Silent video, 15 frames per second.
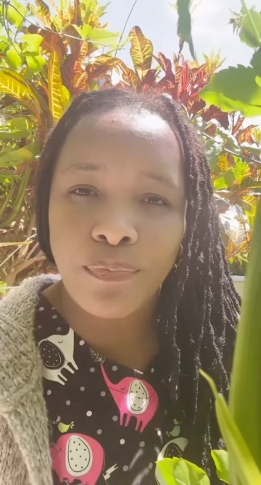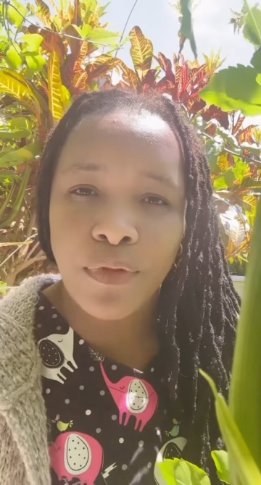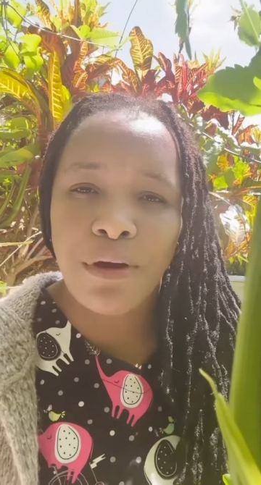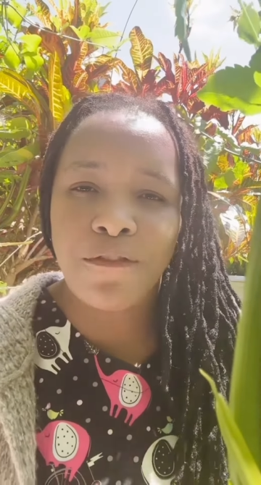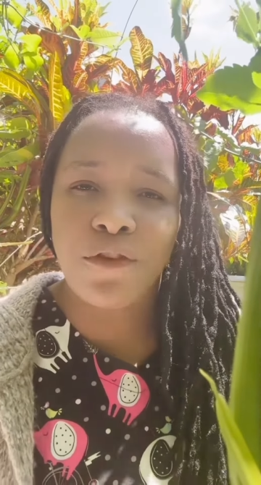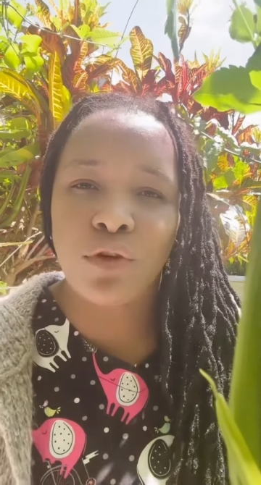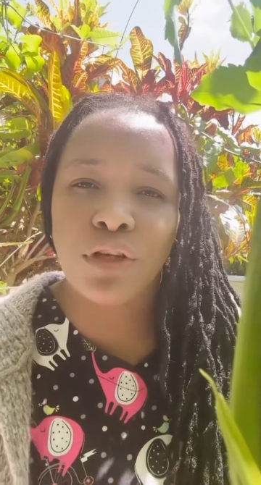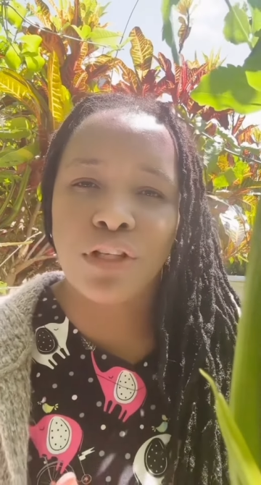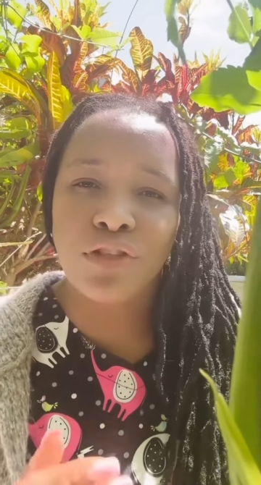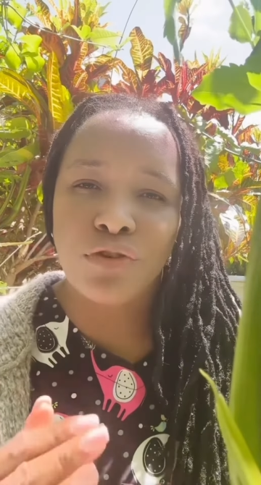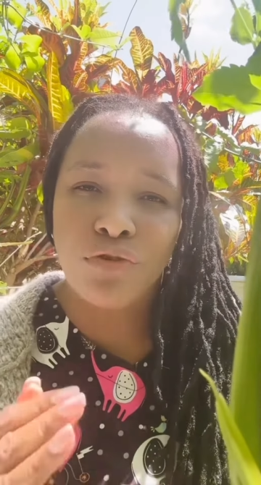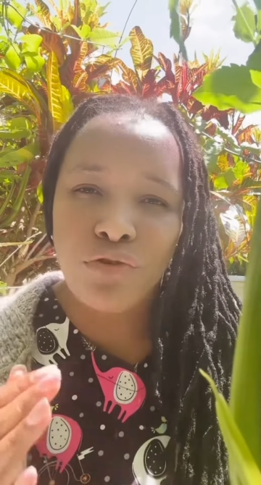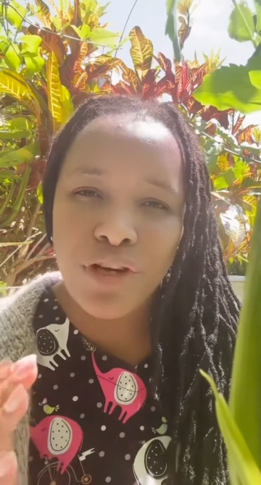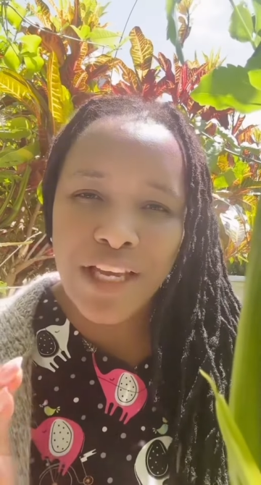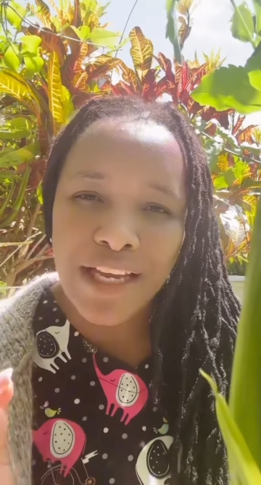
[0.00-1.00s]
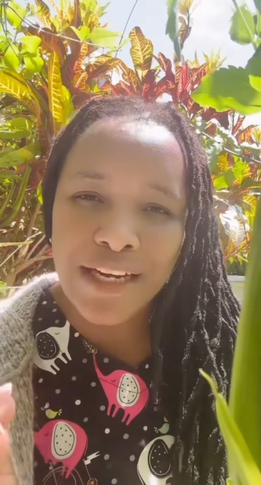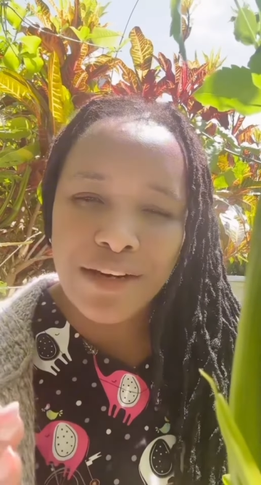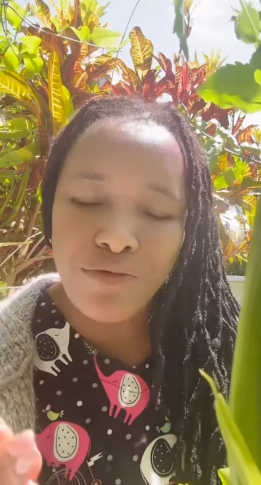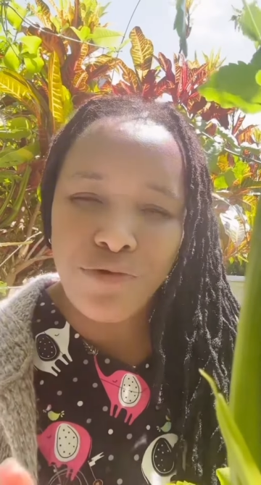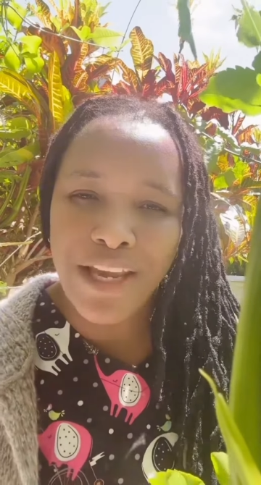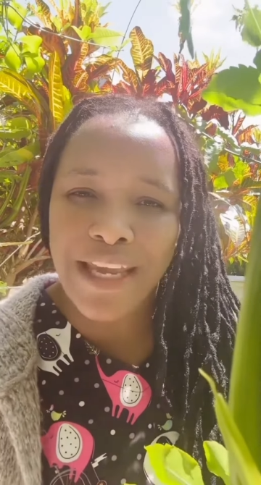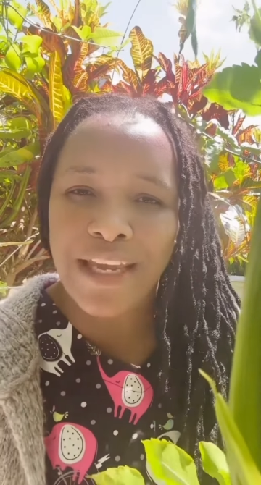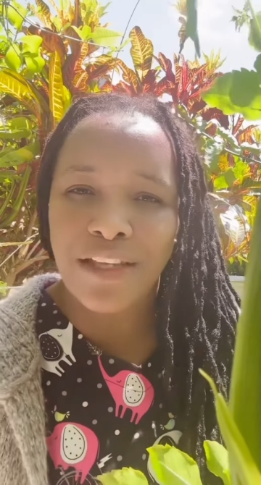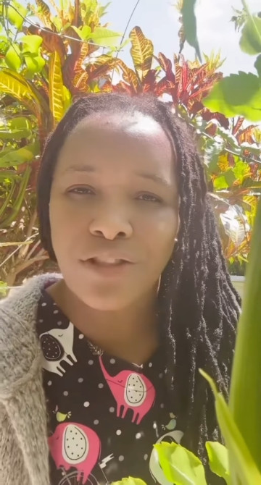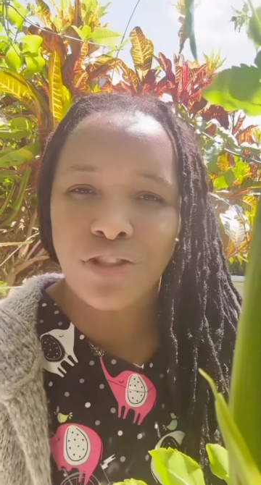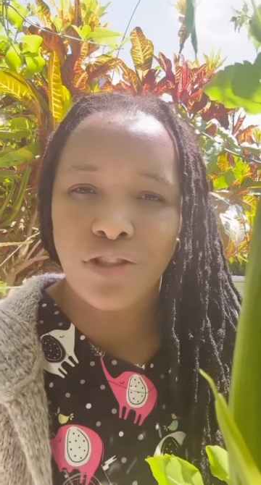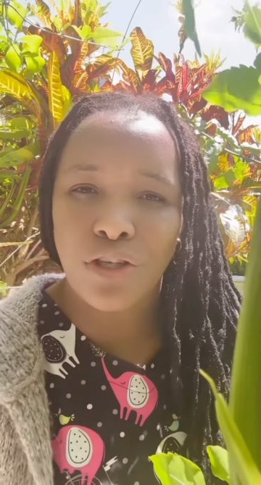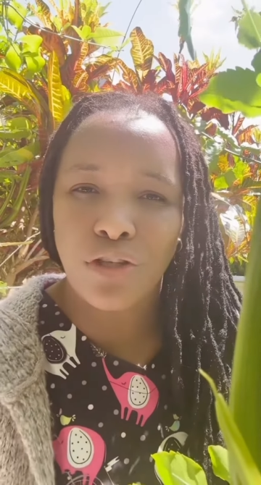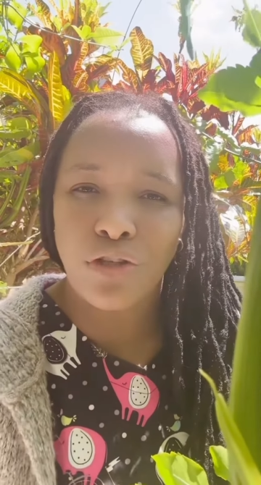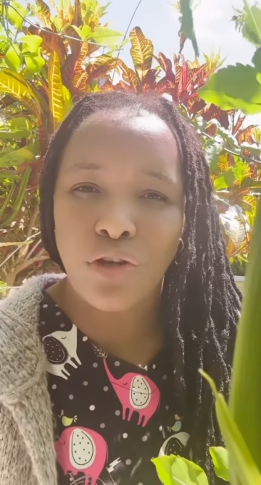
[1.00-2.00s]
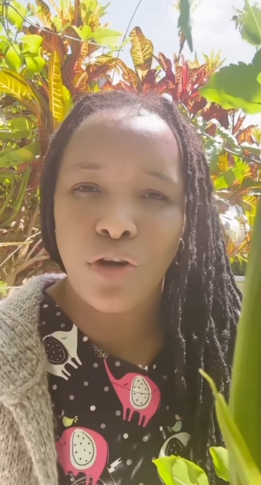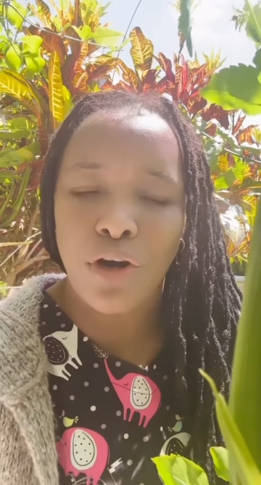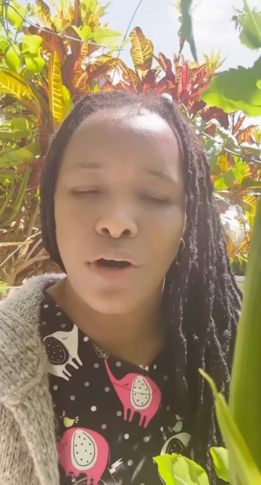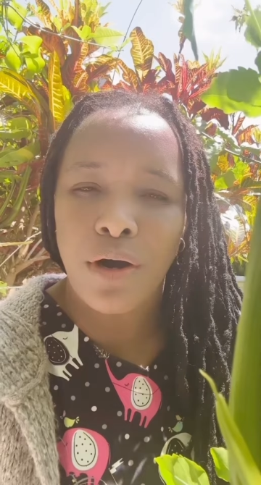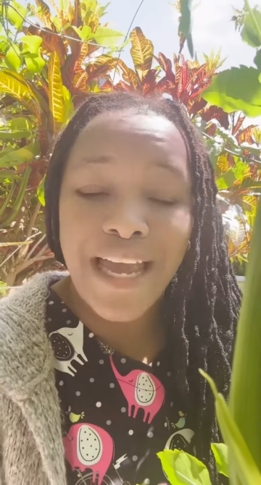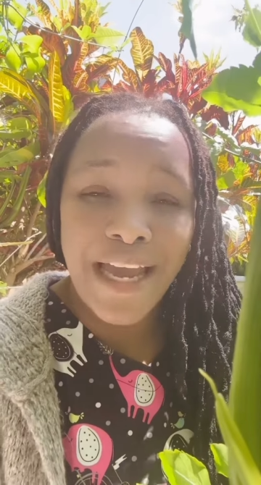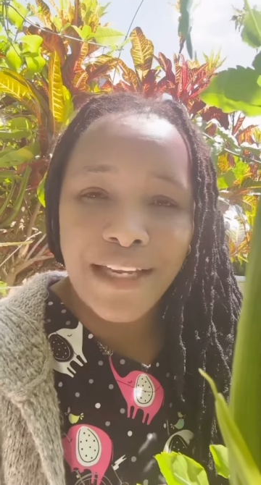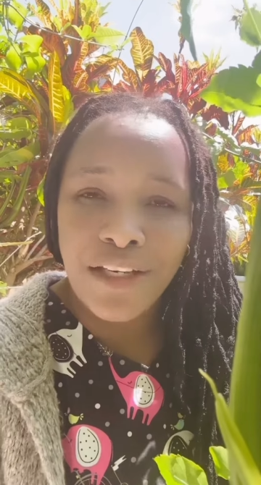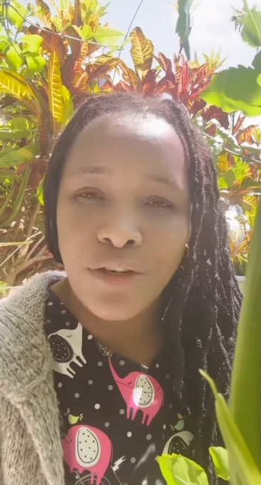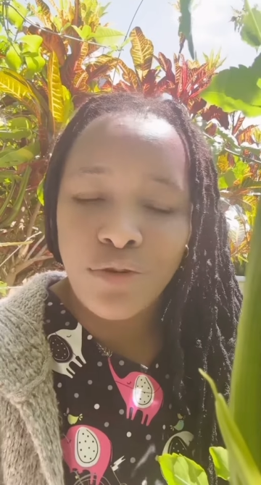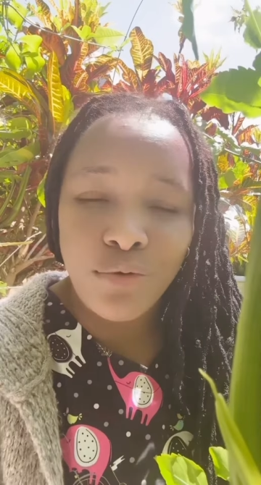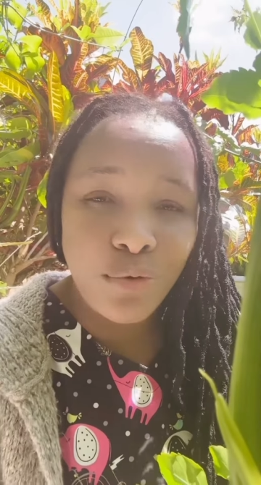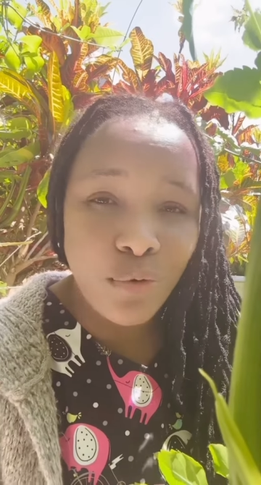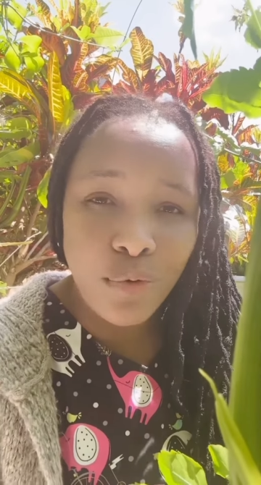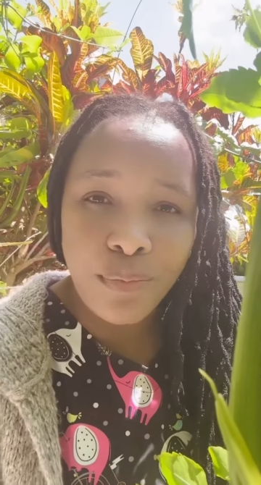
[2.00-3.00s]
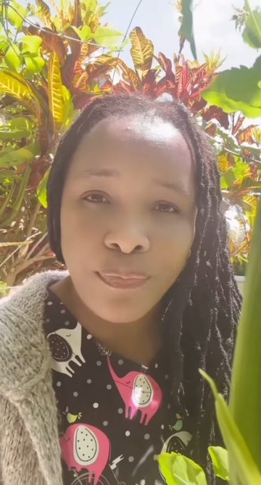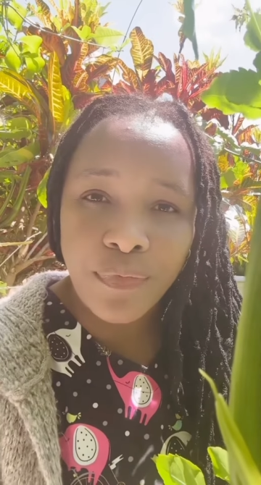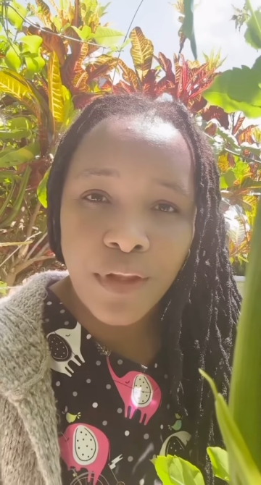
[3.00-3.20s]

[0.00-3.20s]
Some of you need to rearrange your dining room.